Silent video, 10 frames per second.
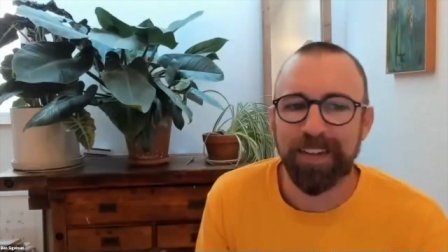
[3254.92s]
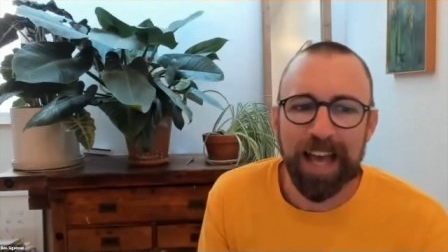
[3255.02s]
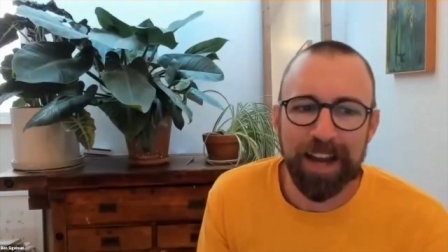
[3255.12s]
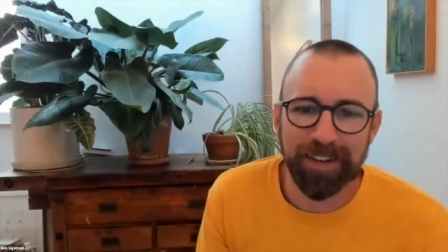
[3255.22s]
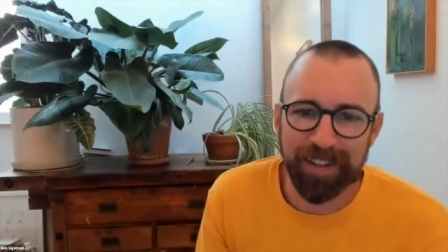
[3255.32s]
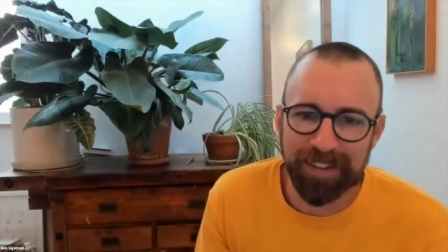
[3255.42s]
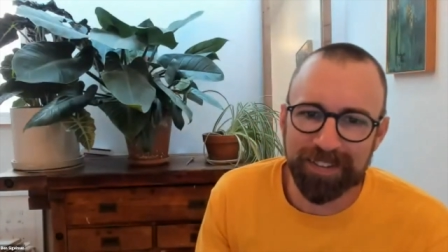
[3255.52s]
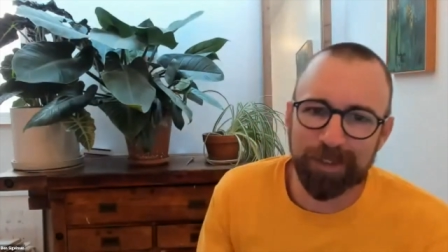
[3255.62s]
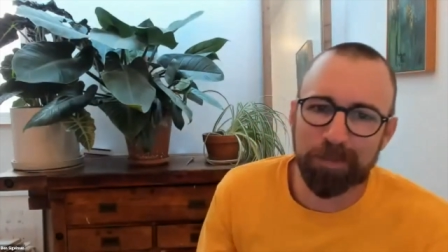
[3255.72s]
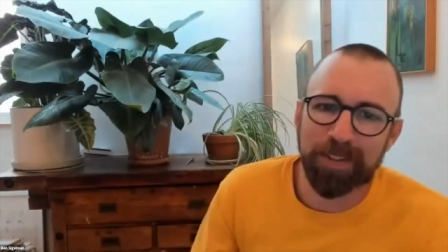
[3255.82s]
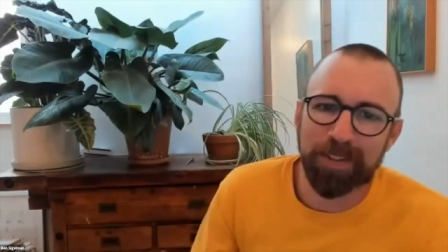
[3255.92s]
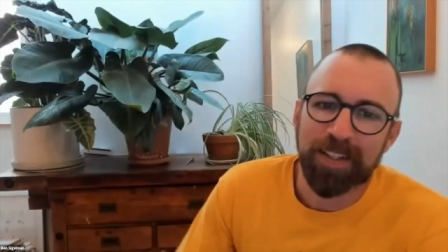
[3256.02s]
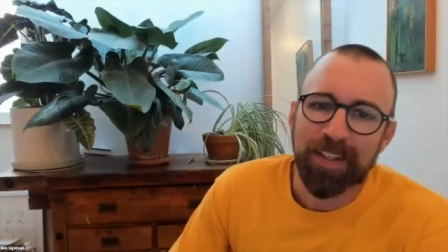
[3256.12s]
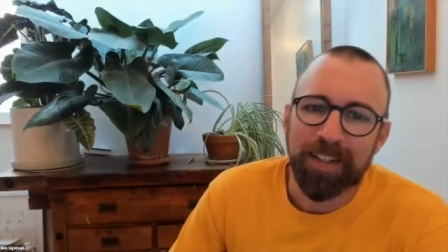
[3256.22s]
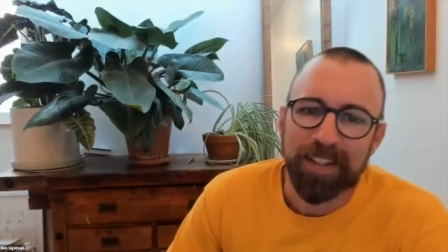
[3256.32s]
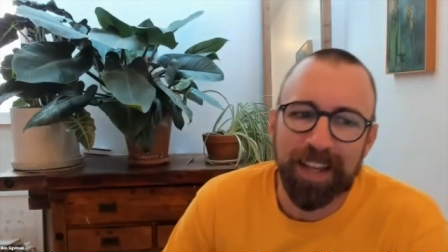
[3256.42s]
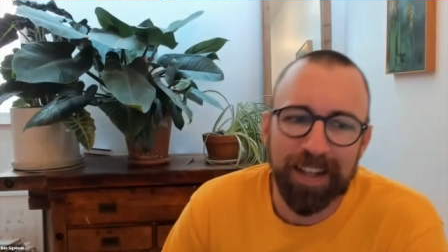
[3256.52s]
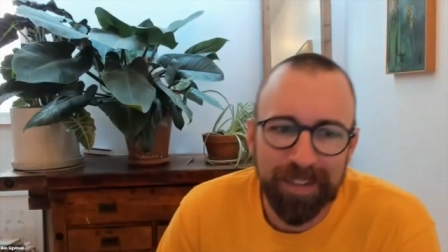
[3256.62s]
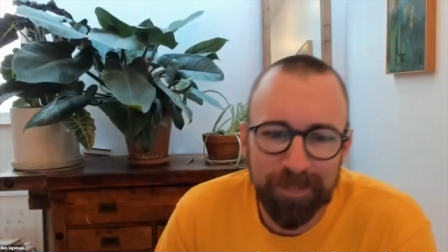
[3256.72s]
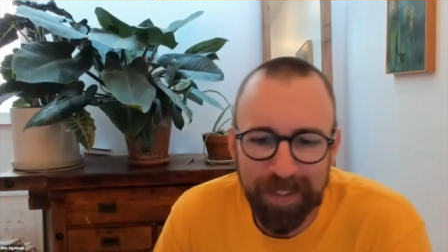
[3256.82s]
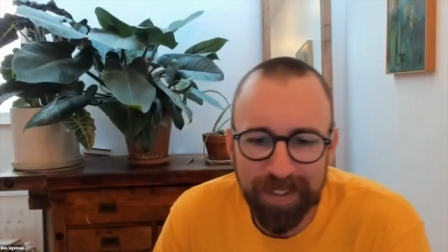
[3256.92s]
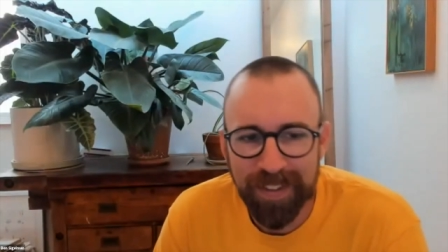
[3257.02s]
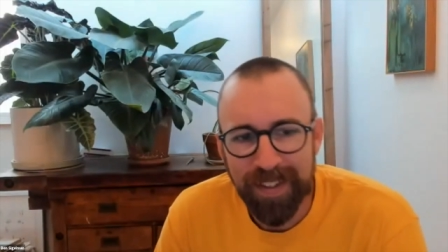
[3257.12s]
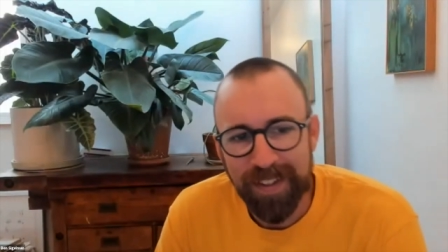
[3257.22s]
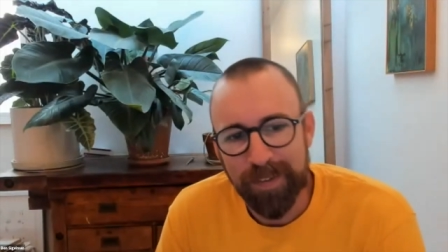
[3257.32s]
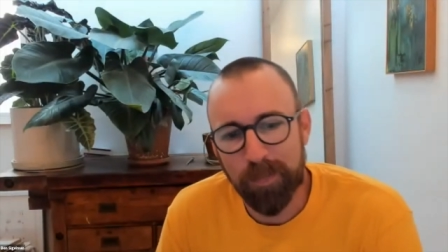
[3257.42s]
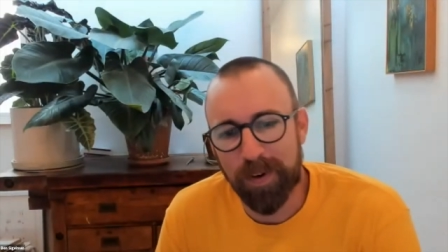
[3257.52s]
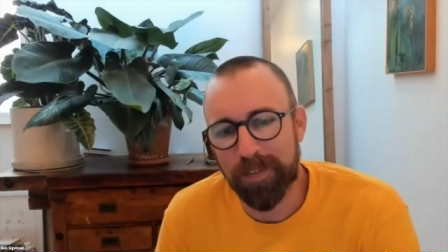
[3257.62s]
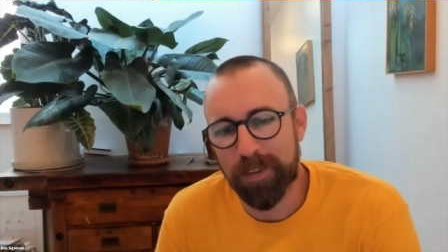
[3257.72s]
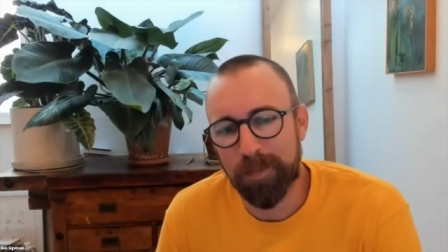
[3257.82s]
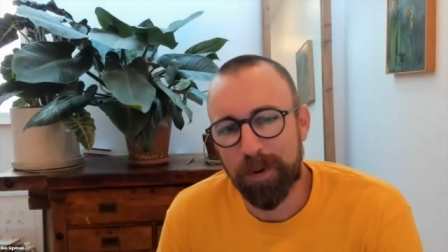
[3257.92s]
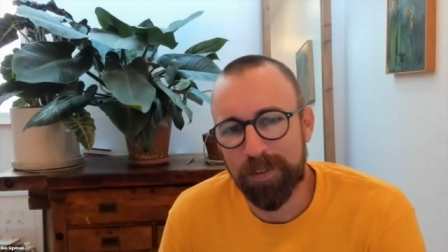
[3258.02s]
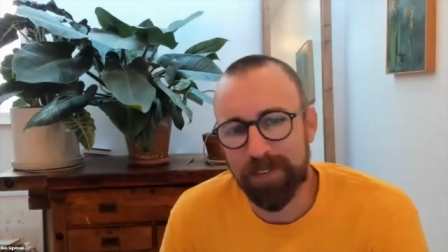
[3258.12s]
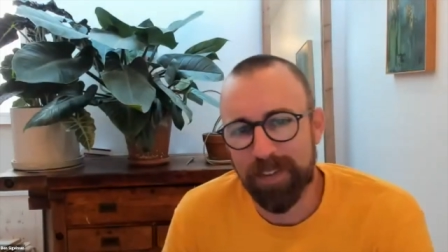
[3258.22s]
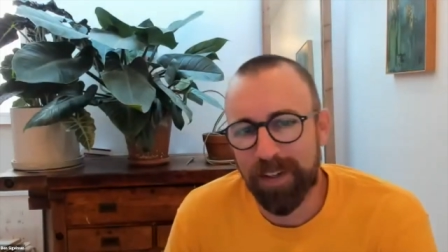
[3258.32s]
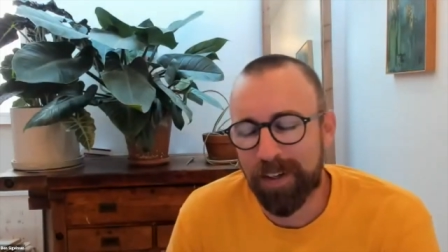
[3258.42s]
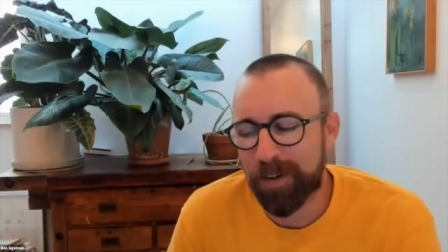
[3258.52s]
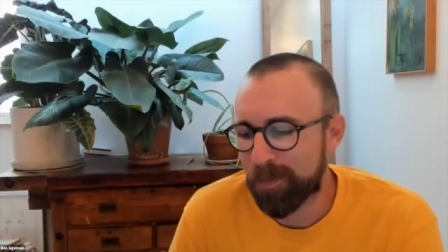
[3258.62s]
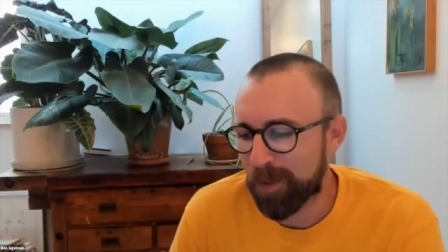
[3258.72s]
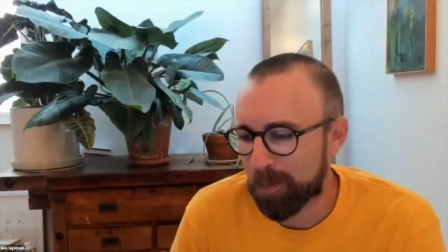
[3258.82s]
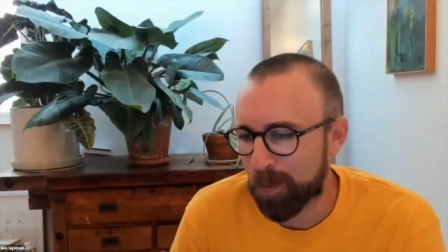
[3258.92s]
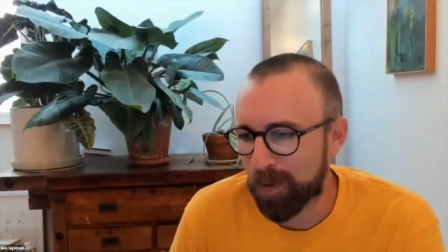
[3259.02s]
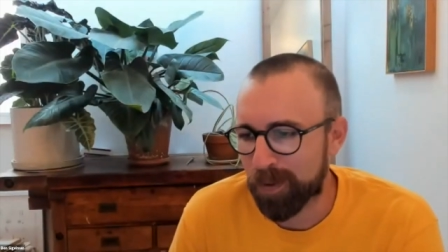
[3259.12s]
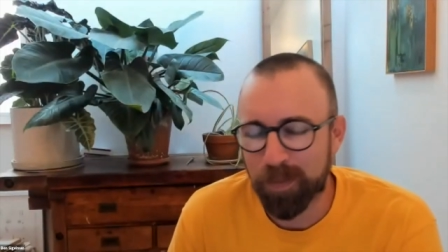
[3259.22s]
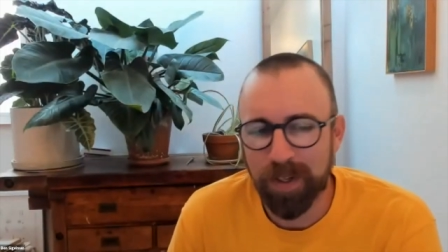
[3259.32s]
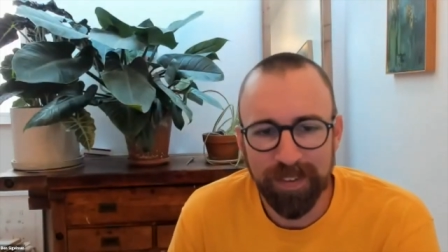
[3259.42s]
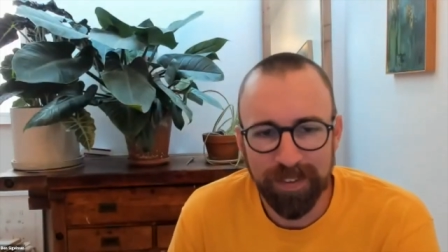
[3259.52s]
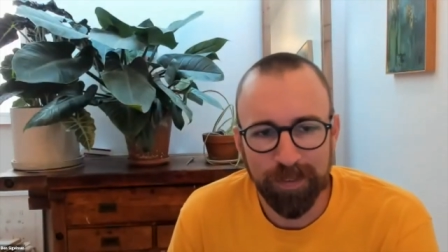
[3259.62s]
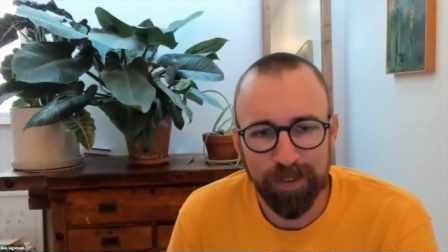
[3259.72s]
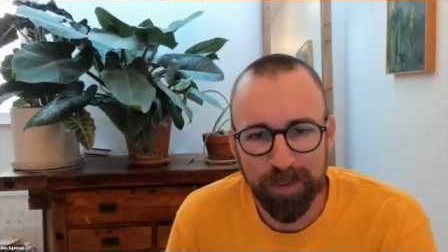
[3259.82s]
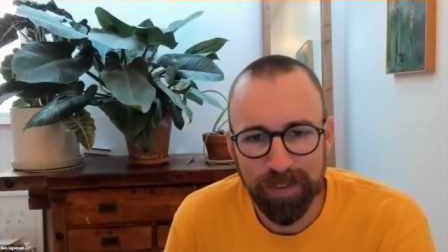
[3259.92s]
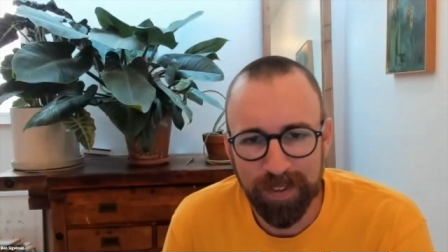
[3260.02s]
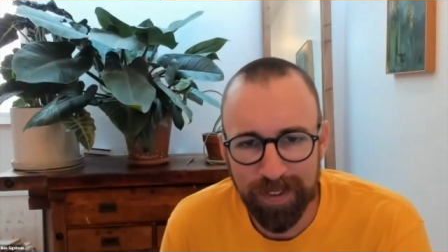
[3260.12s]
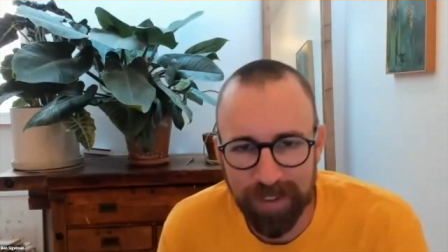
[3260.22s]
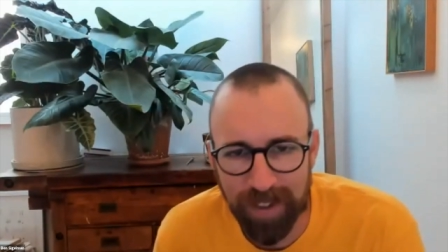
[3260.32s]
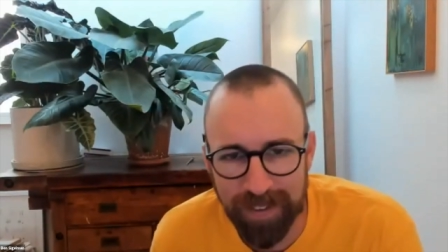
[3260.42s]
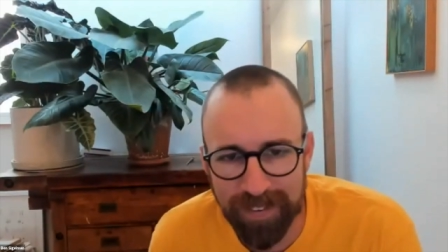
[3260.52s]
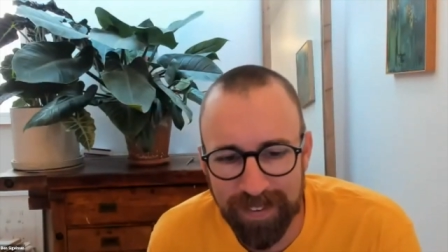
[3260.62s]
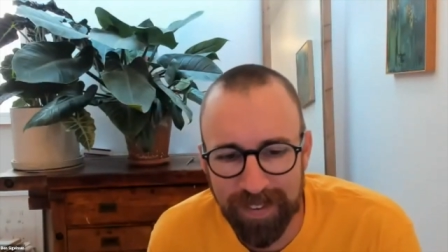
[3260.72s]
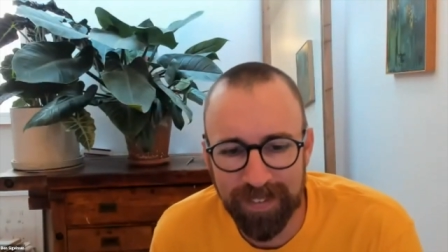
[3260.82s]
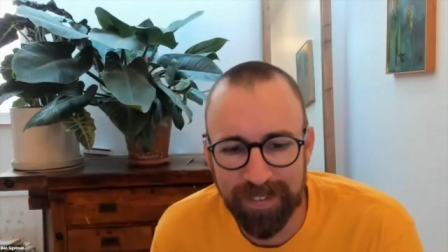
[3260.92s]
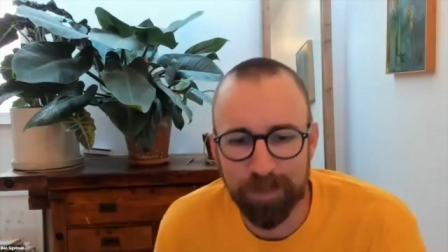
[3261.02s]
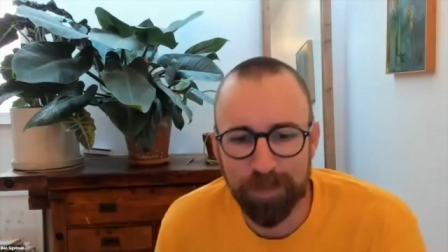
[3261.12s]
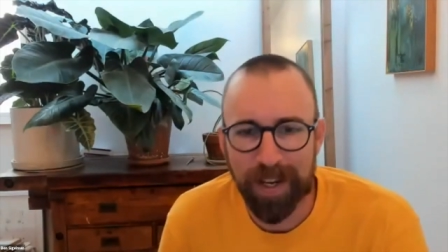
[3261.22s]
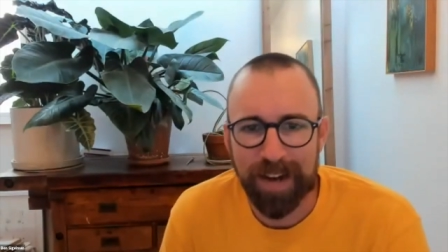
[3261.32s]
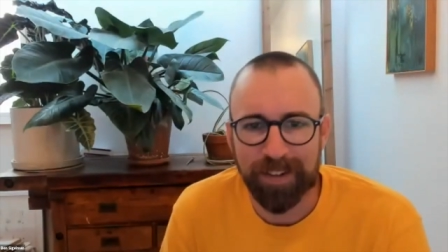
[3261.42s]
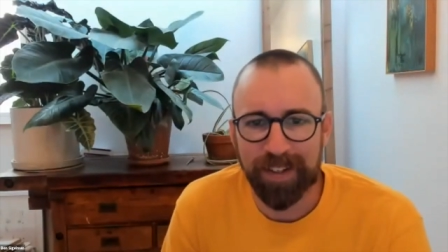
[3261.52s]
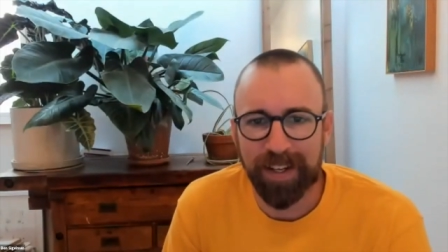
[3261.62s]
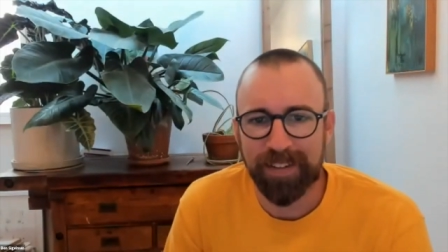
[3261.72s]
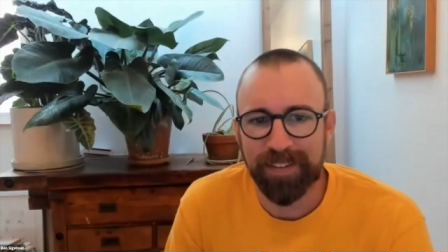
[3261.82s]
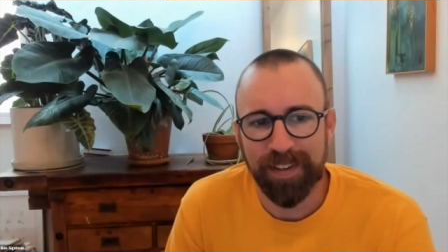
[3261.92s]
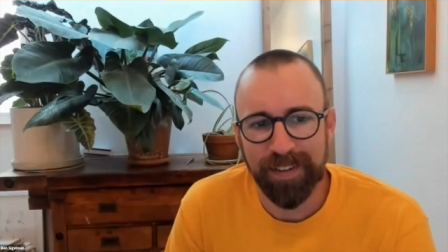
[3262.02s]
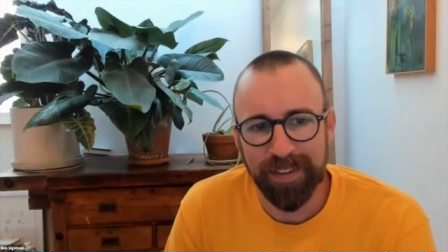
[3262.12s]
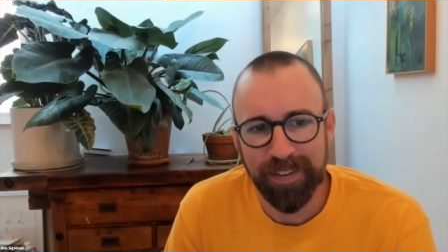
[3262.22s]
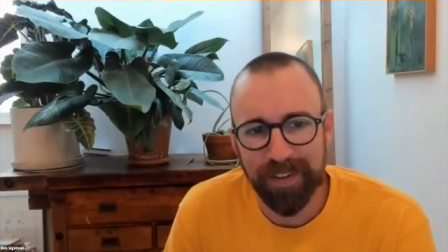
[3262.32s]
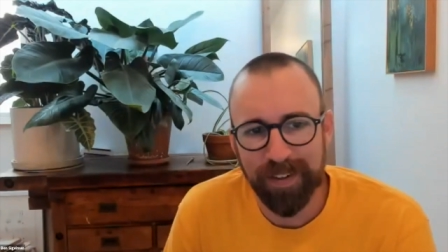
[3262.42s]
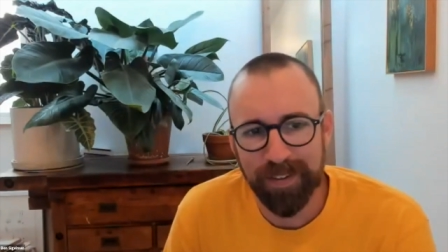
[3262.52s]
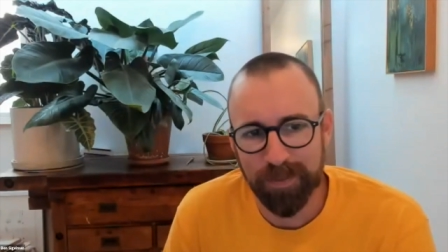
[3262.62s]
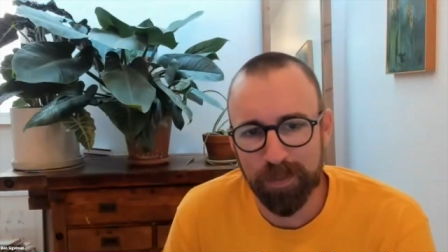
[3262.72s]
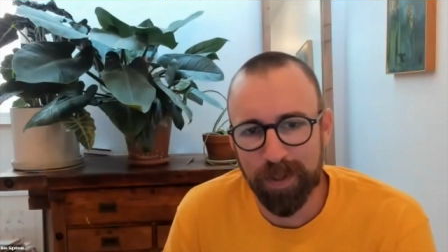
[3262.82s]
aggregation. But yeah, I mean, one of the most important ways of reducing the cost is by aggregating the data,